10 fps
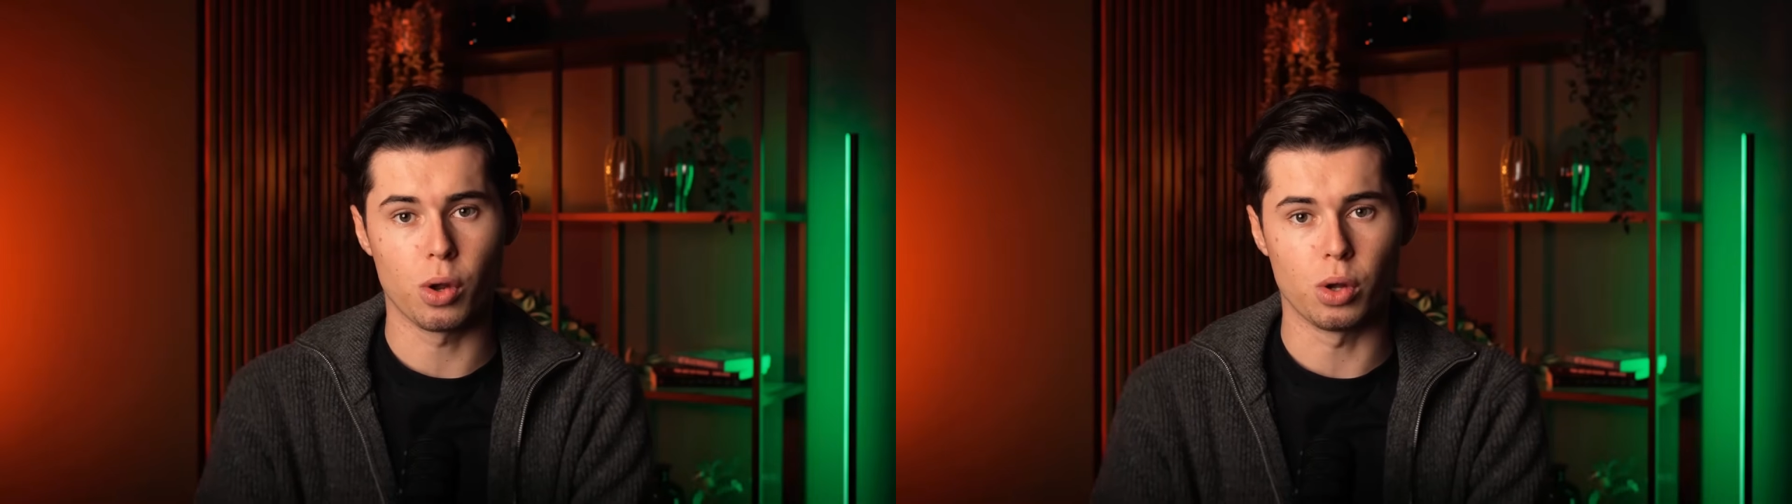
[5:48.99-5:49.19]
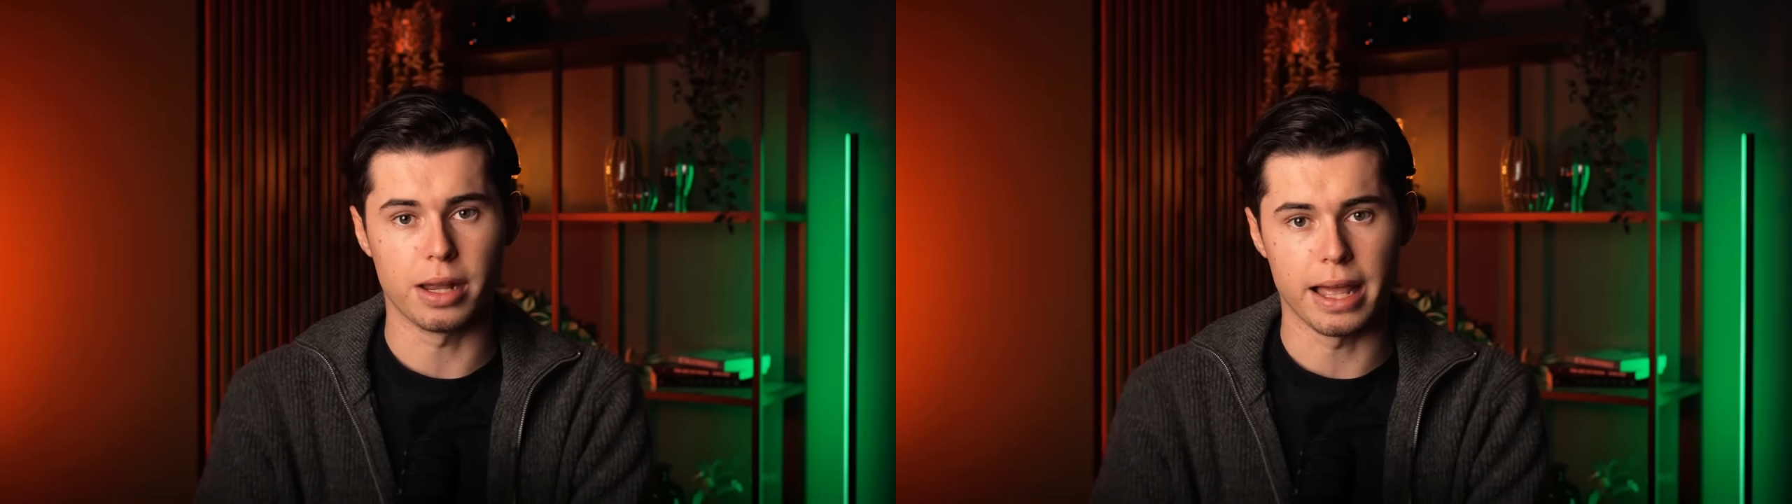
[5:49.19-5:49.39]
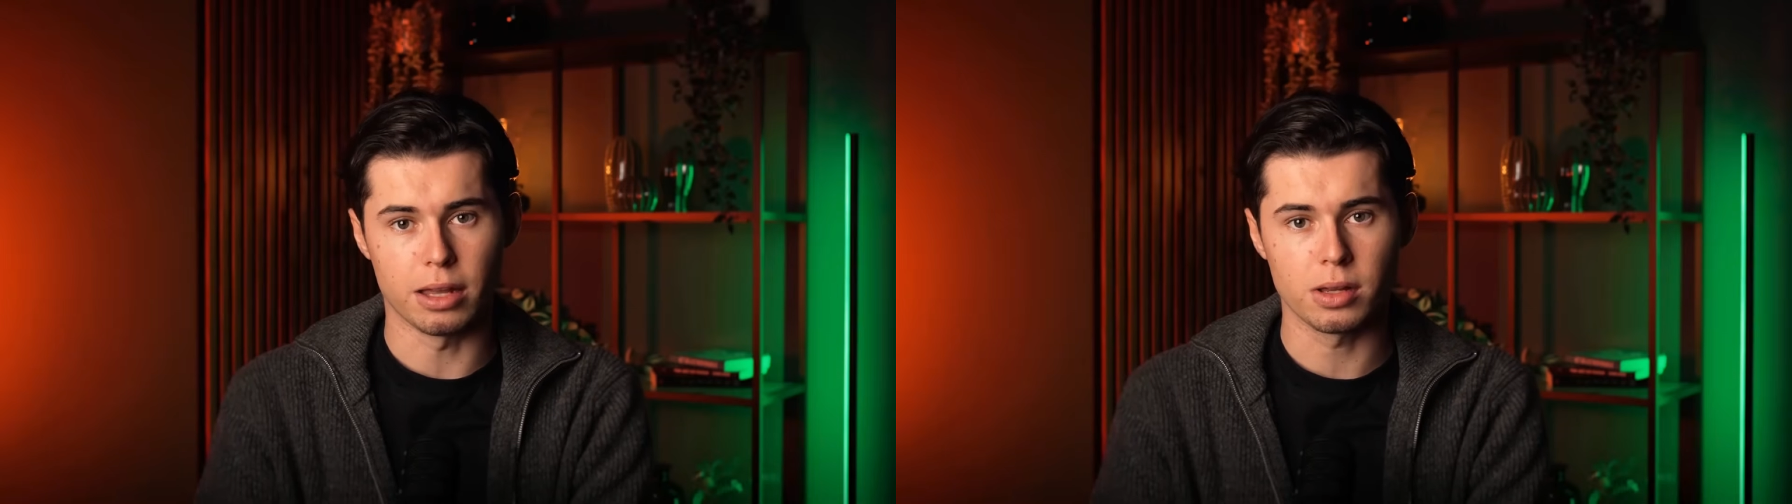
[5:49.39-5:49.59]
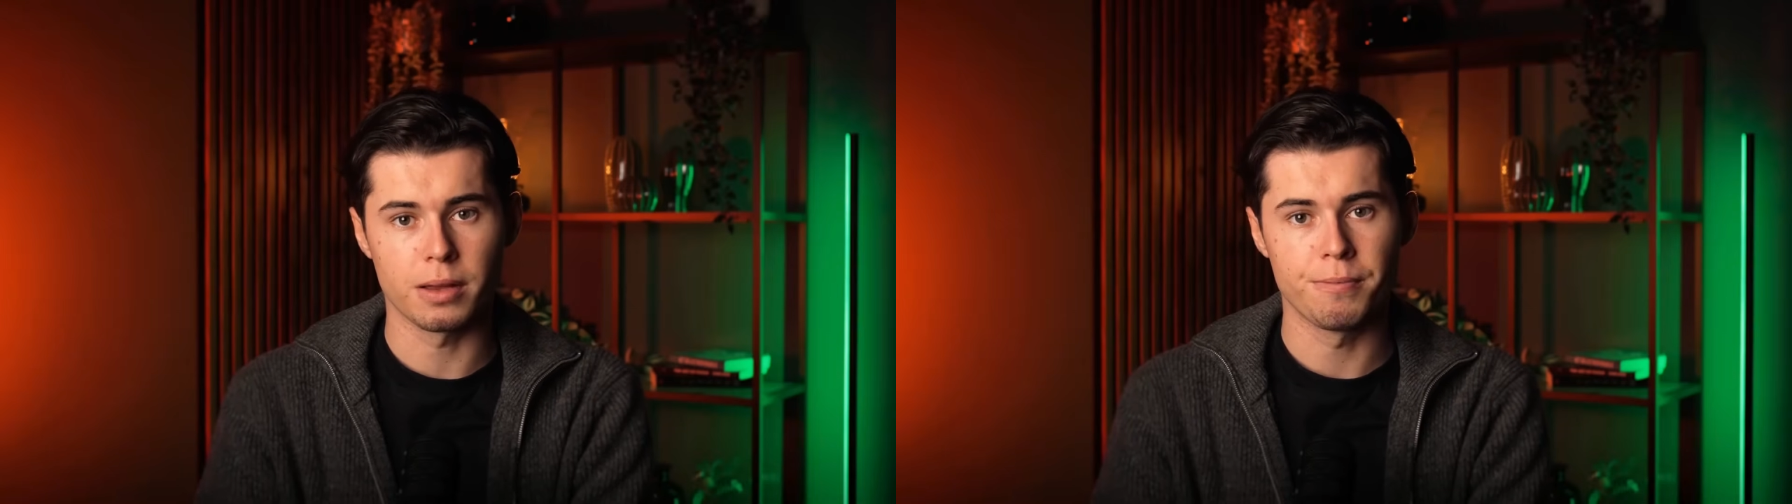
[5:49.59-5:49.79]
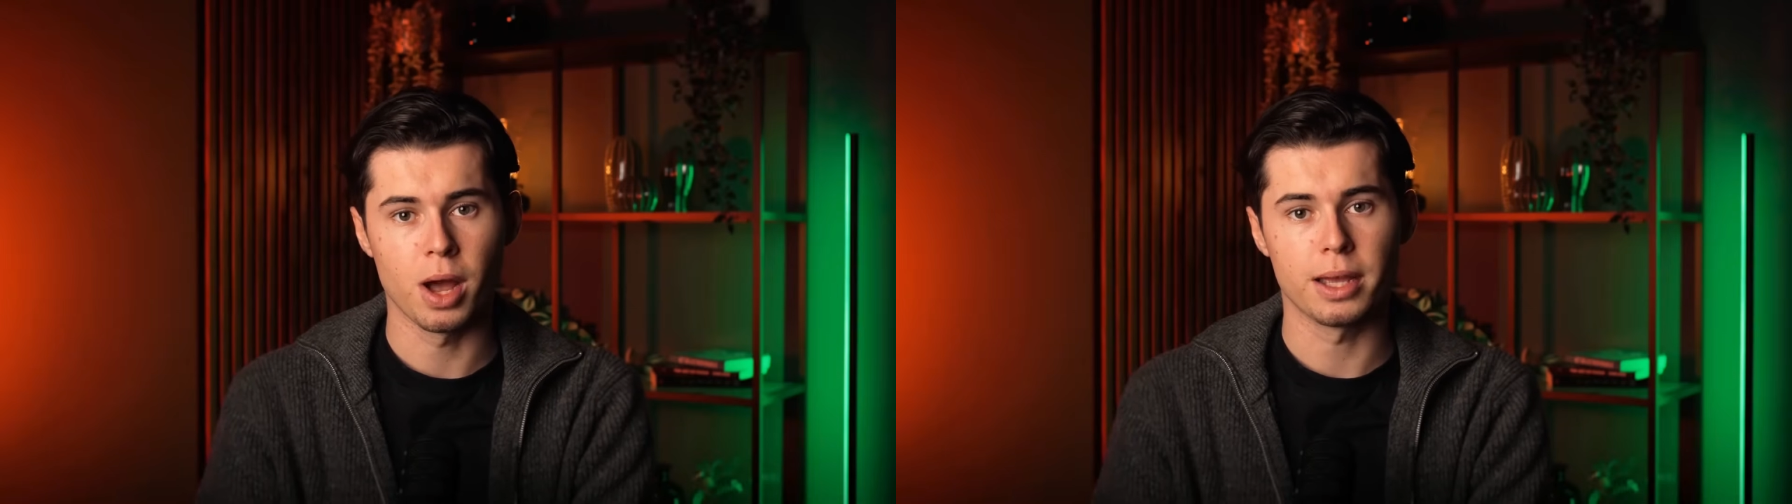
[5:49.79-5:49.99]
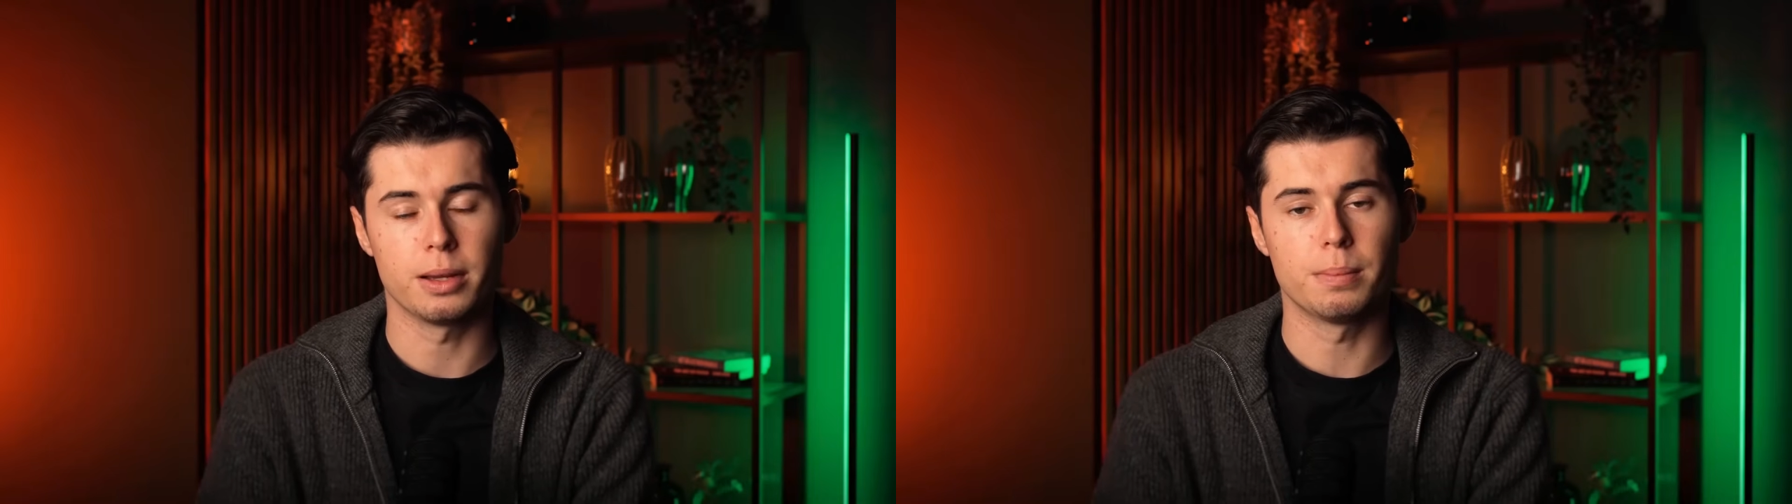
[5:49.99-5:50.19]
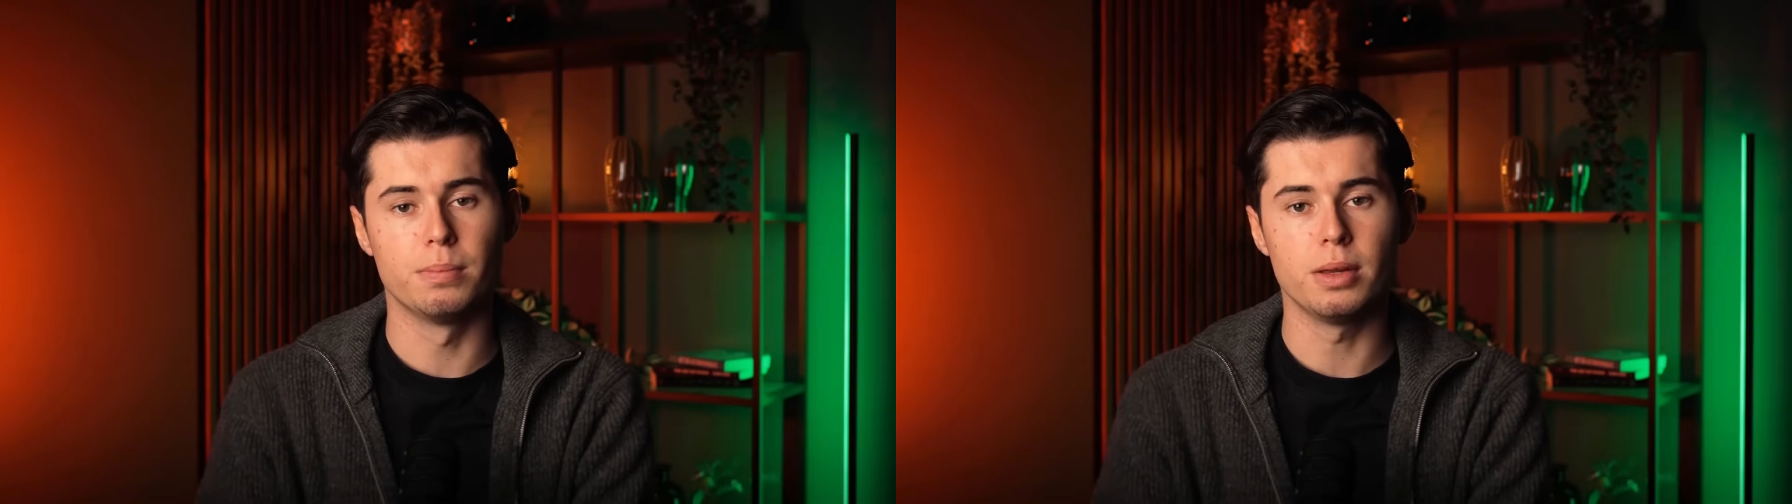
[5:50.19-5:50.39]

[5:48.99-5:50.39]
where you can easily find them.